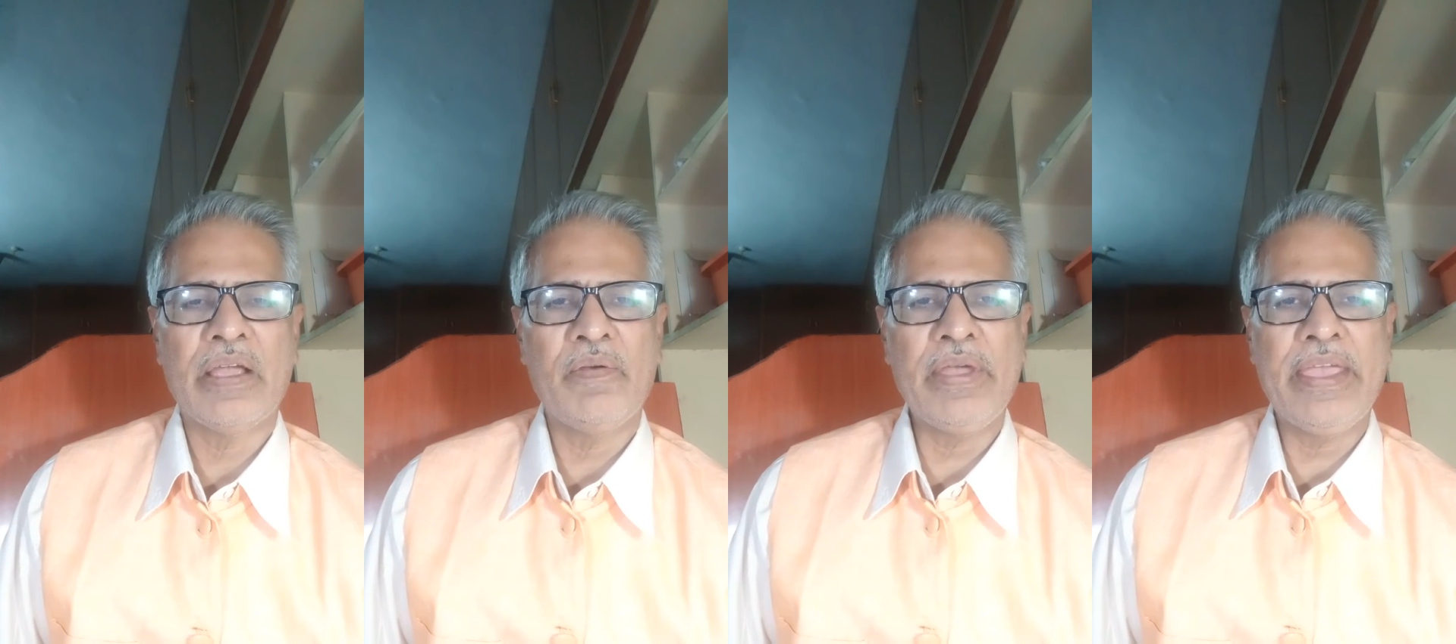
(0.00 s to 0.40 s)

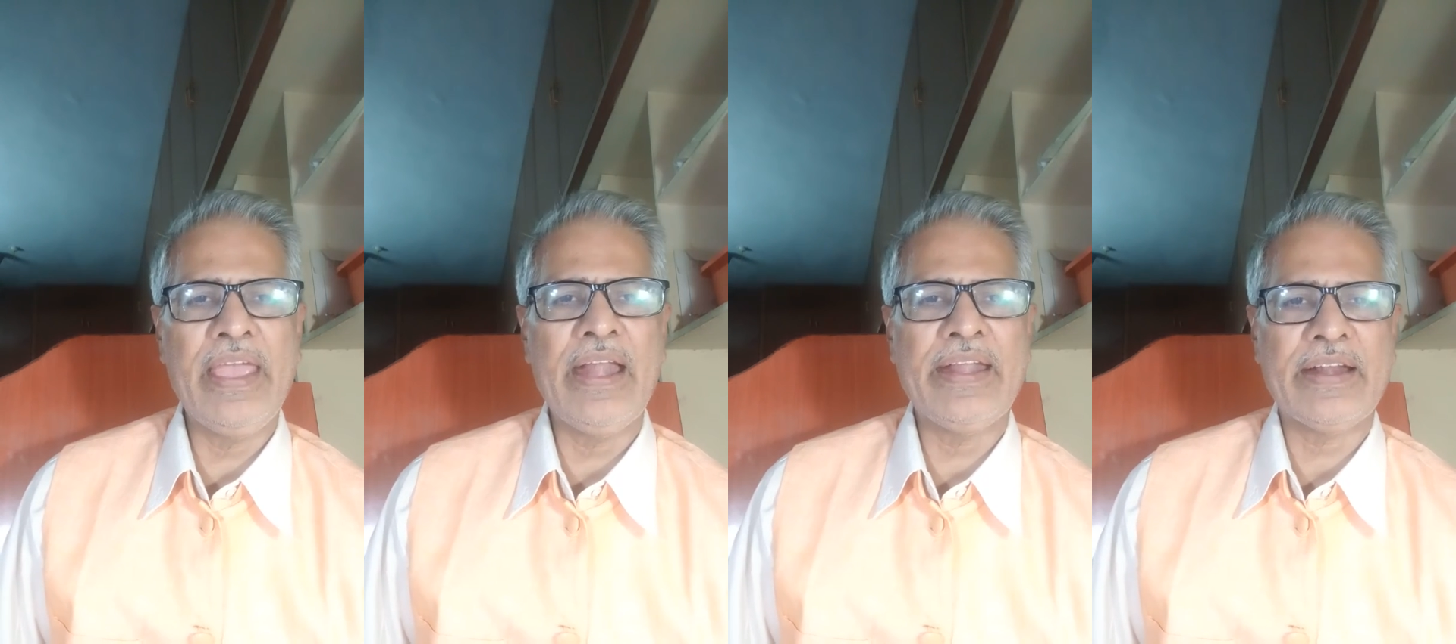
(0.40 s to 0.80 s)
quick
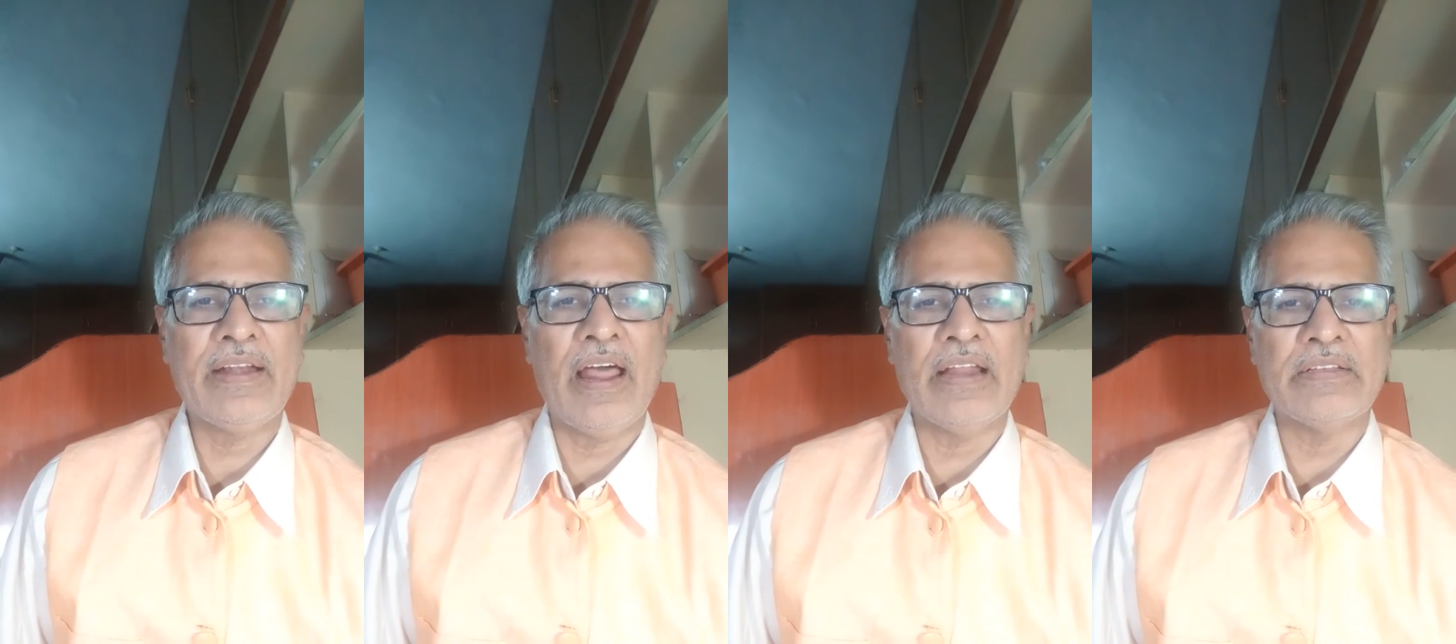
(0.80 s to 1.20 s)
heal
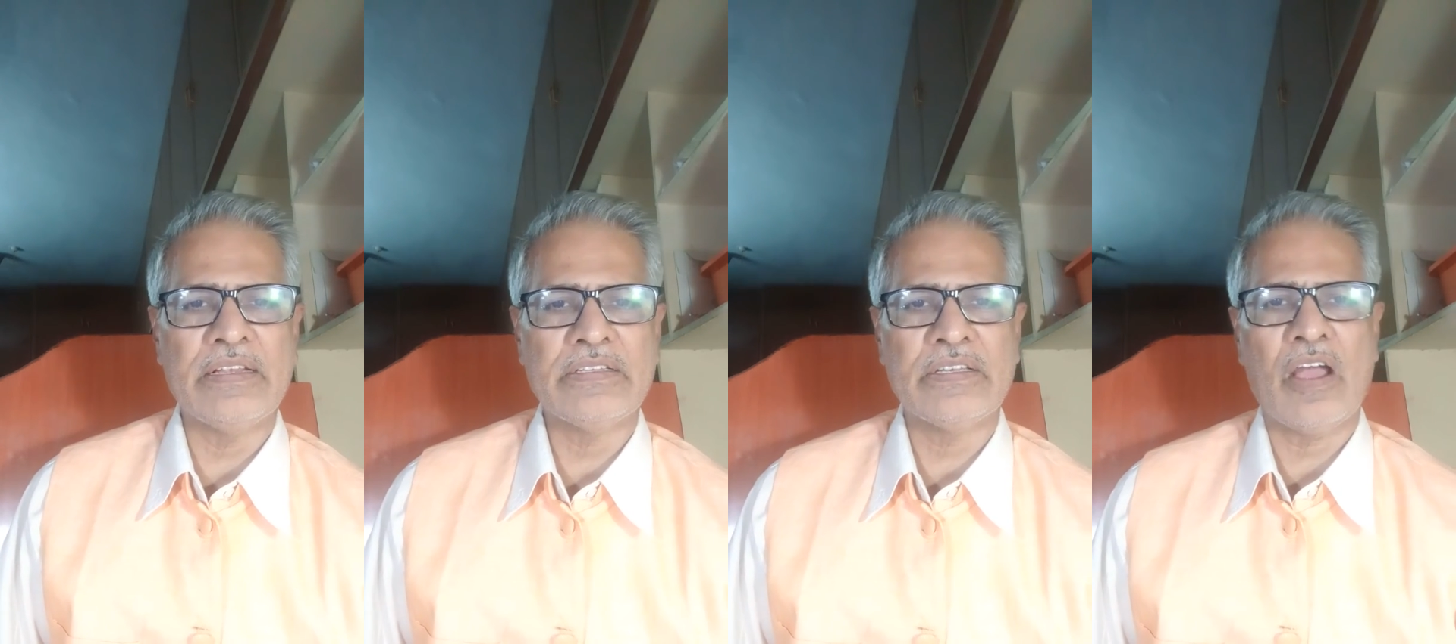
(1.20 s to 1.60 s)

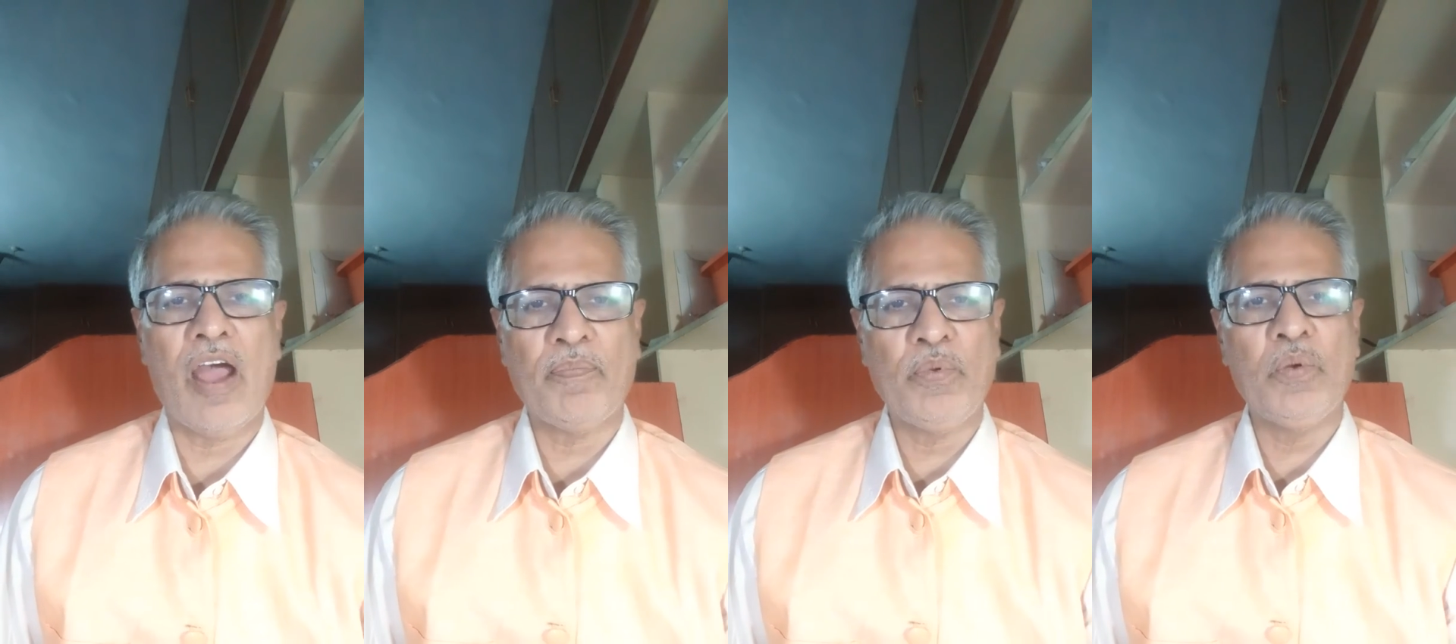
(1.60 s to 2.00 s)
technologies up